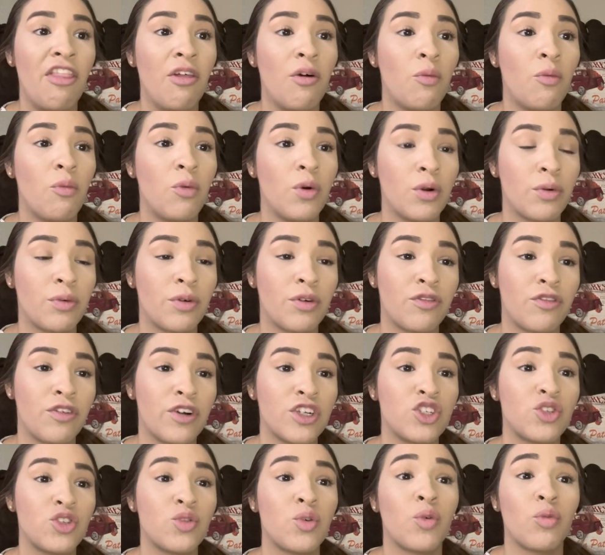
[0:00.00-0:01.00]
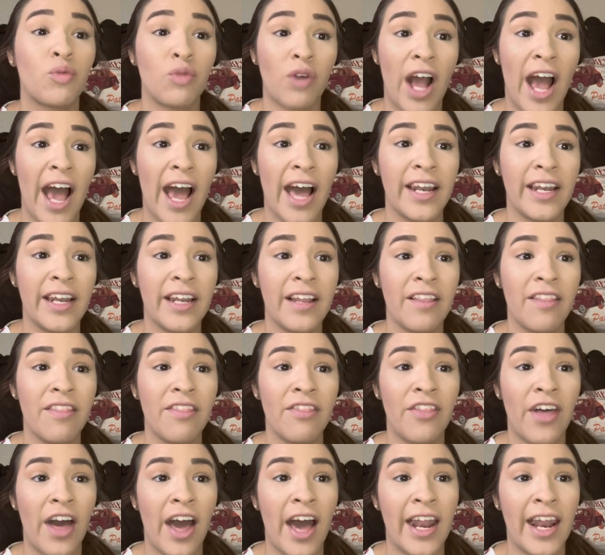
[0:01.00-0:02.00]
would refer to a rat
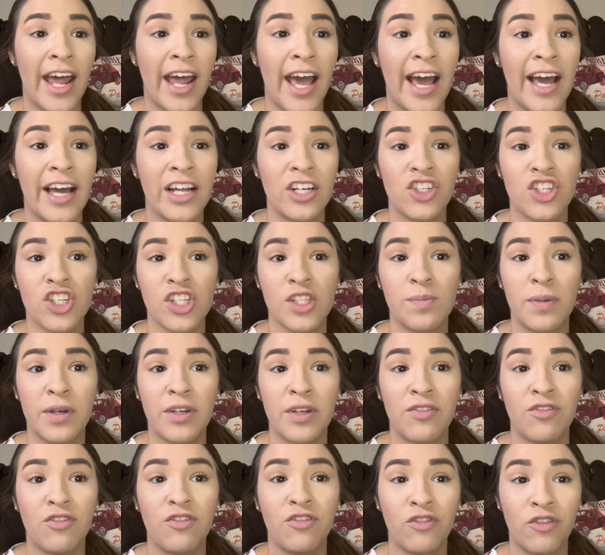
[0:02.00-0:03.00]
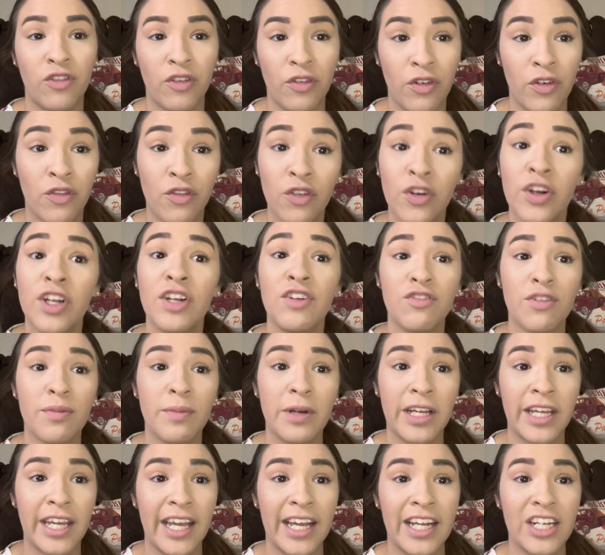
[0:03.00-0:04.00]
that had just been freed from
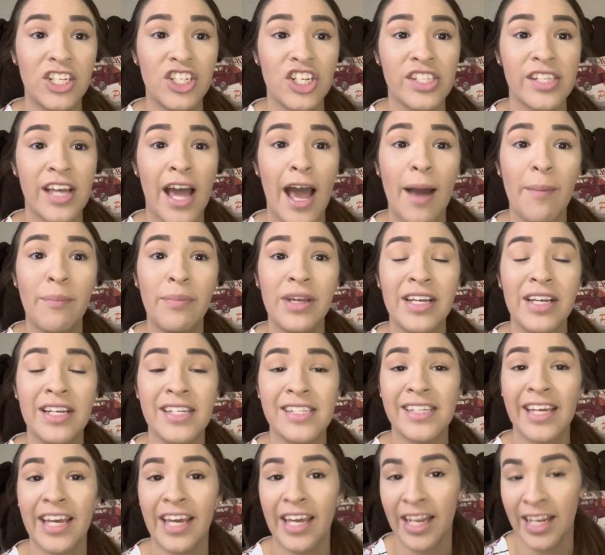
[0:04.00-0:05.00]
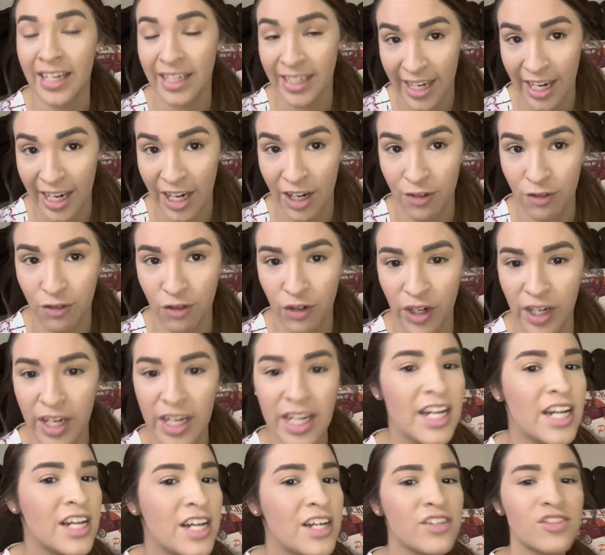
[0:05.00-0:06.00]
a cage as happy as and carefree.
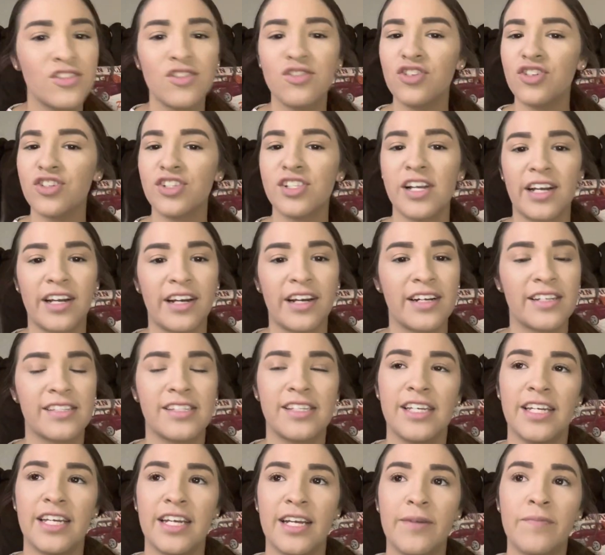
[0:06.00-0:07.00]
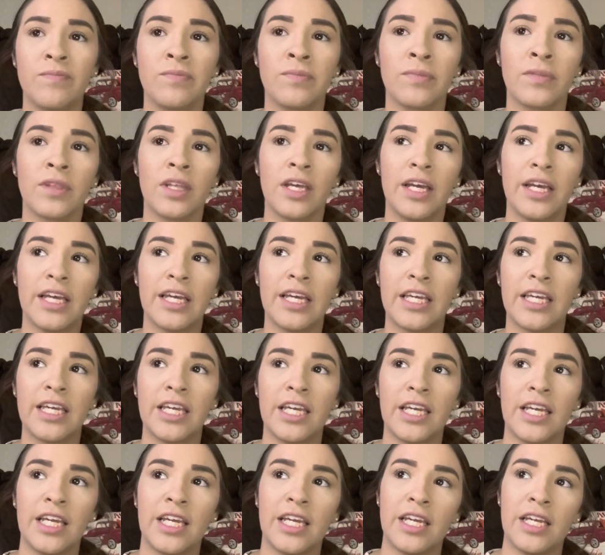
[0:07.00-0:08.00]
So just like us, he
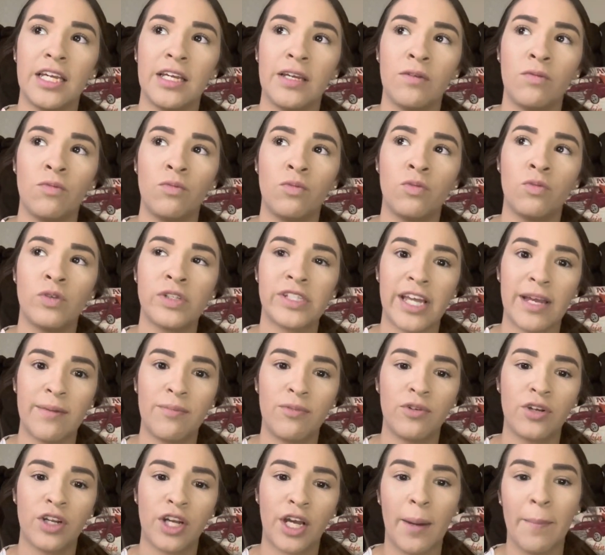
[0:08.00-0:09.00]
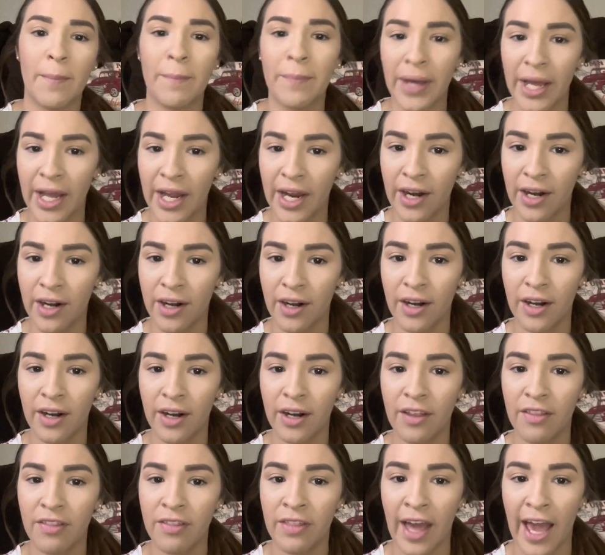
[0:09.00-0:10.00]
was able to
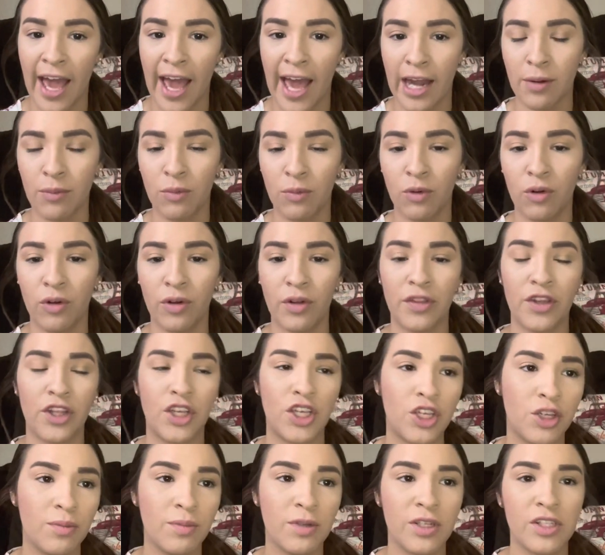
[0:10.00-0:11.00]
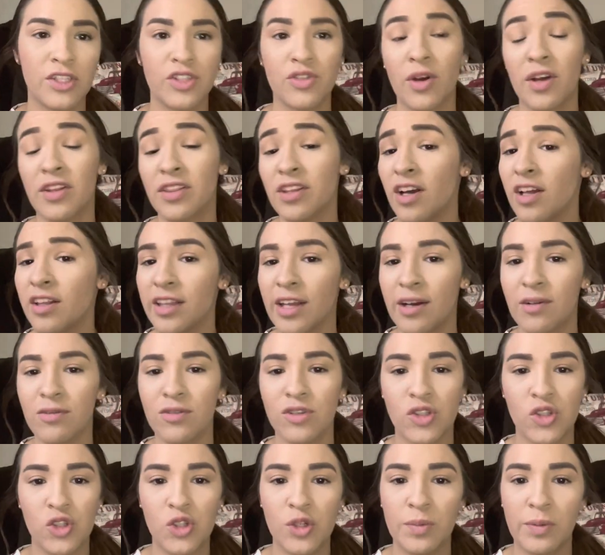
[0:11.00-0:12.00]
compare the animal and the human, so I thought that
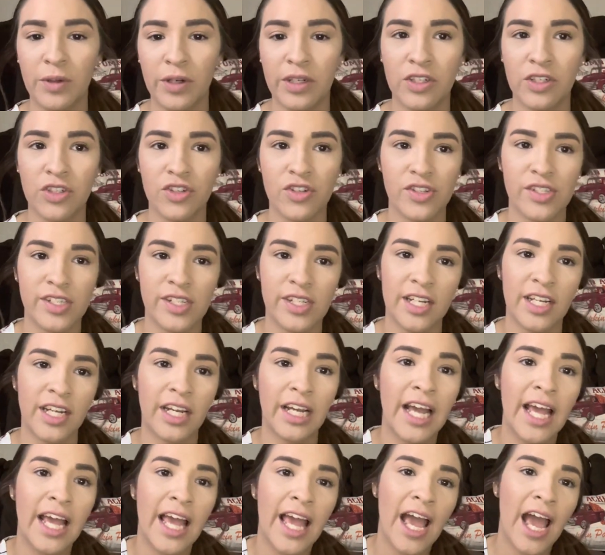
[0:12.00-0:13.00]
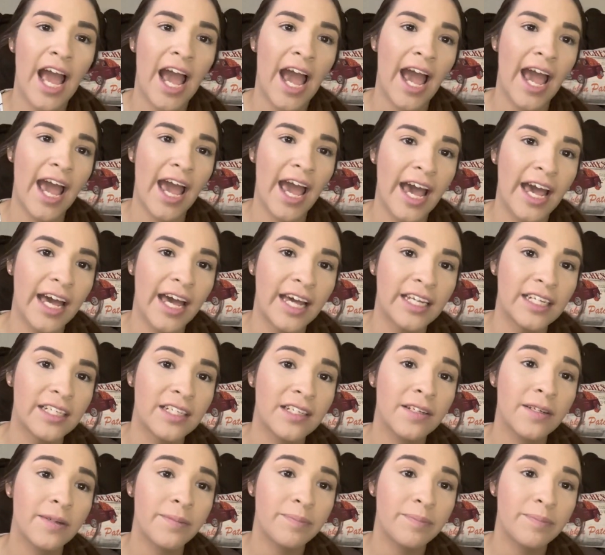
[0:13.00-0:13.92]
was super interesting. And